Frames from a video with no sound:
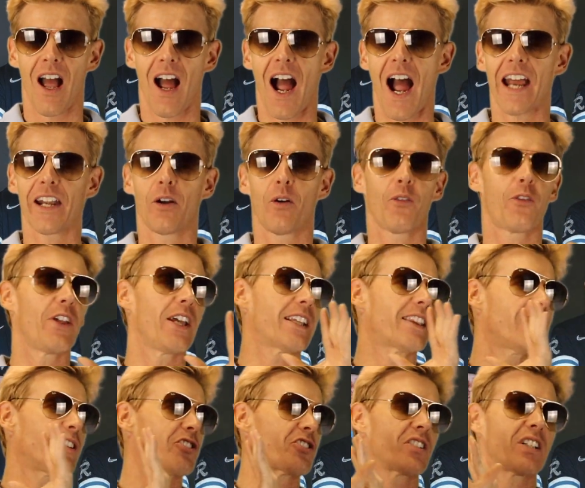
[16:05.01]
I don't think
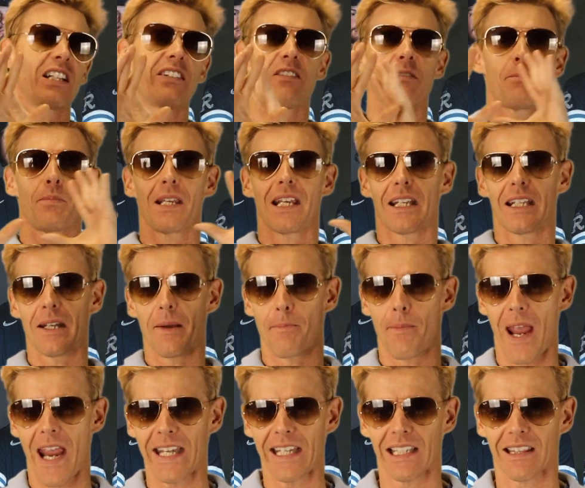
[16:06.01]
there should even be a
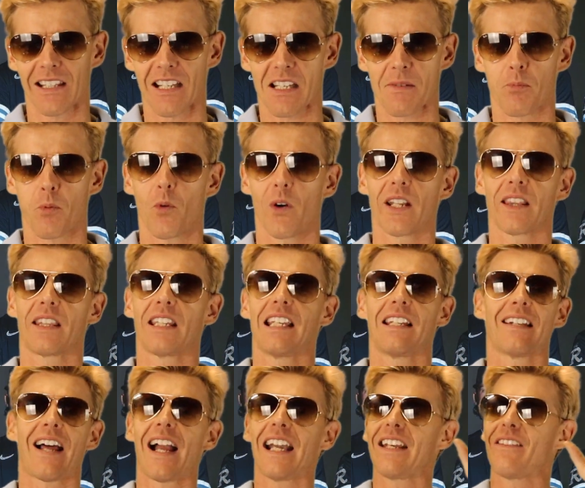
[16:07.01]
debate at this point.
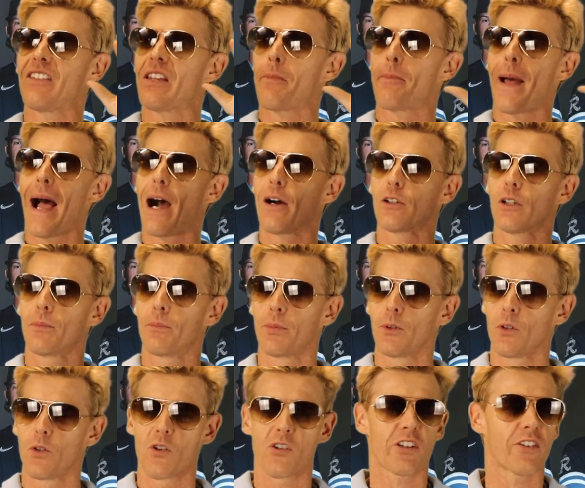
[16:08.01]
Not even the powder
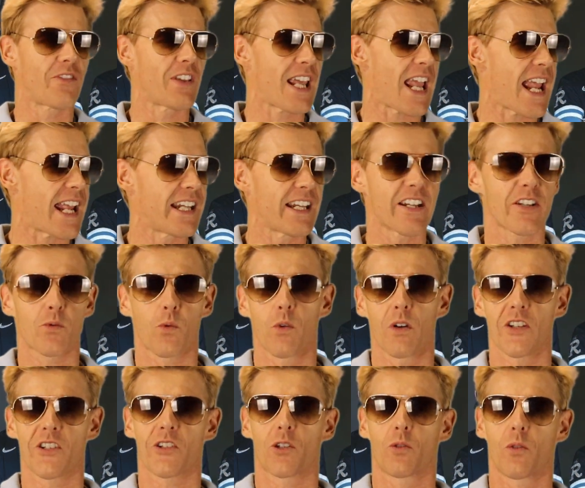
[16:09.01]
blues of the 80s
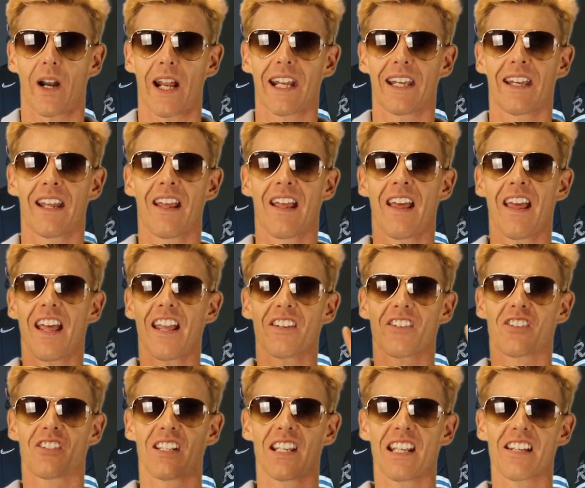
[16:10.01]
were as great
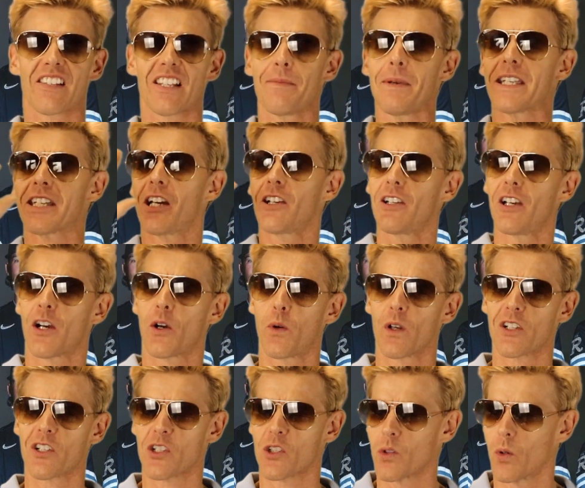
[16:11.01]
as these. Let me tell you a
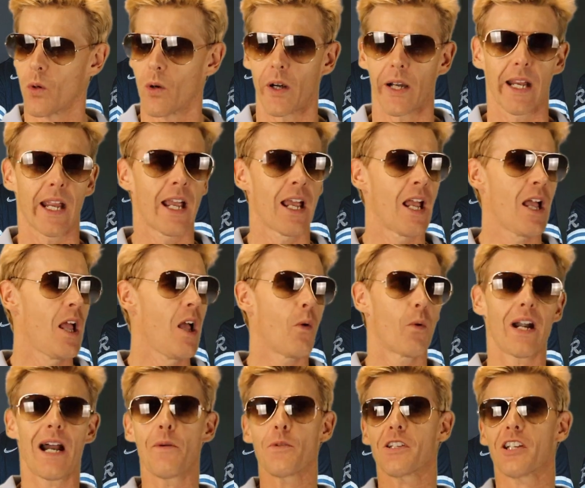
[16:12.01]
quick story.
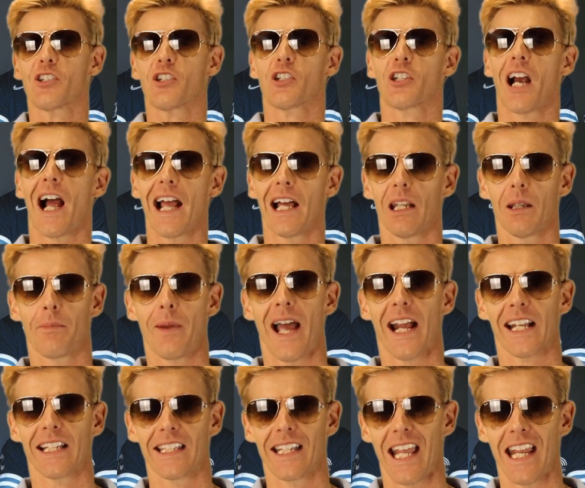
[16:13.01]
When I was a child
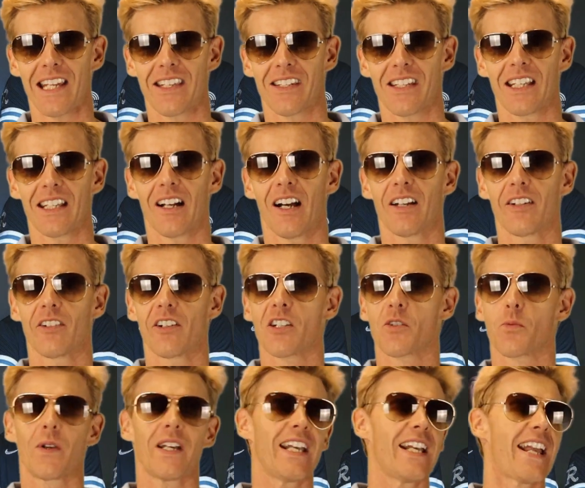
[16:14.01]
back in the
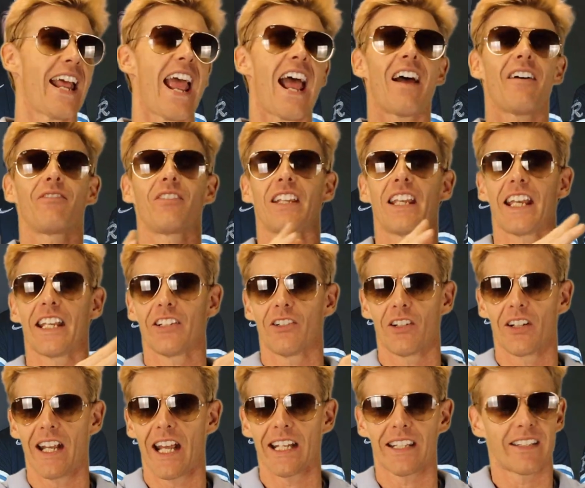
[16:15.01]
1800s, we didn't have the
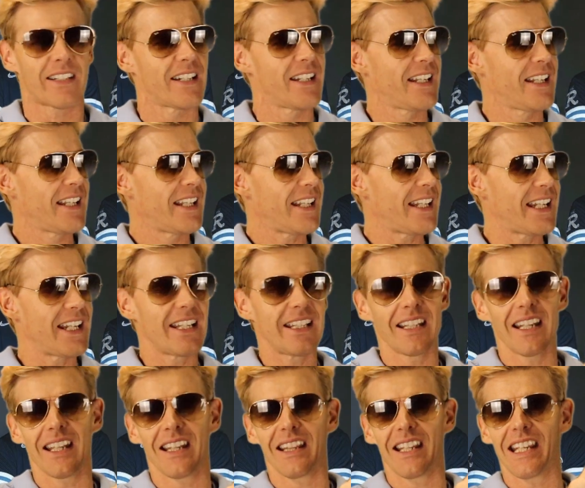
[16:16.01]
internet
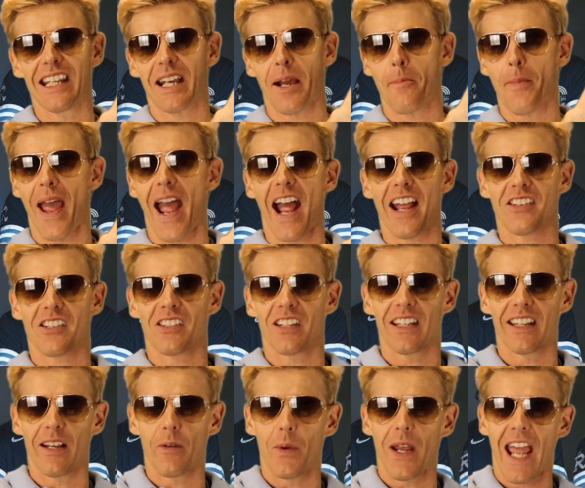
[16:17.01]
in the
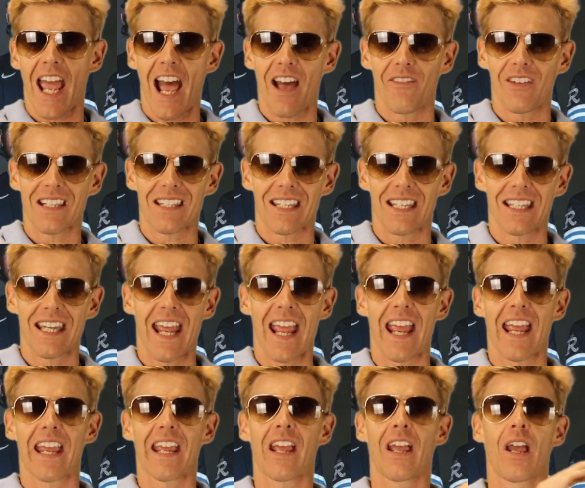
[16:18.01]
capacity that we have it
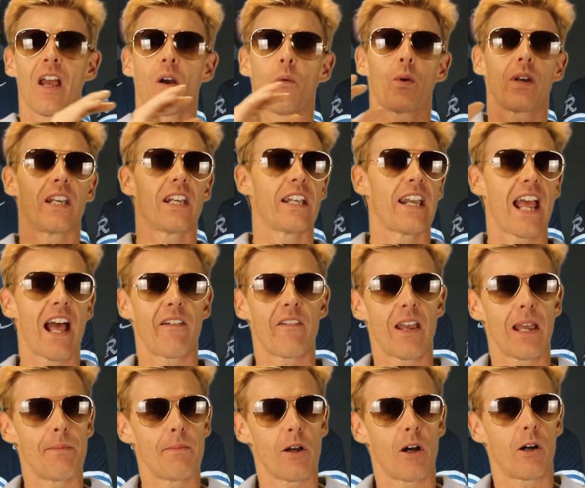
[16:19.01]
today. We didn't have
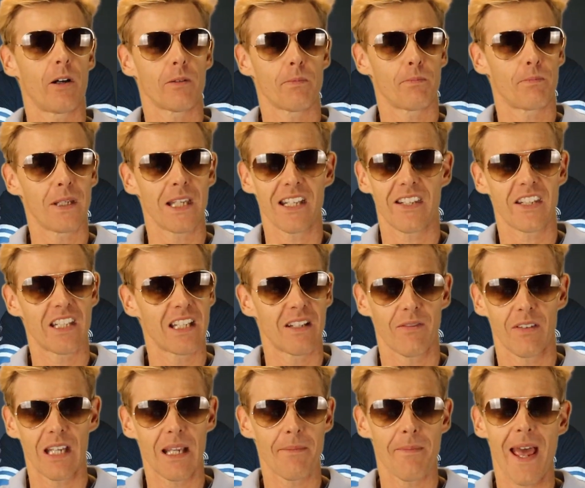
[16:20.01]
MLB
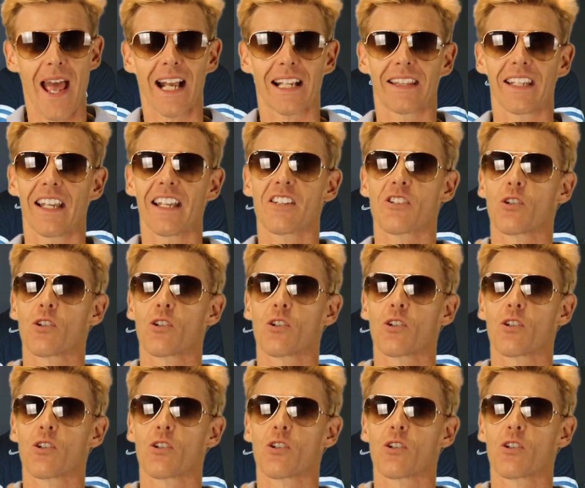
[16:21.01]
TV back then.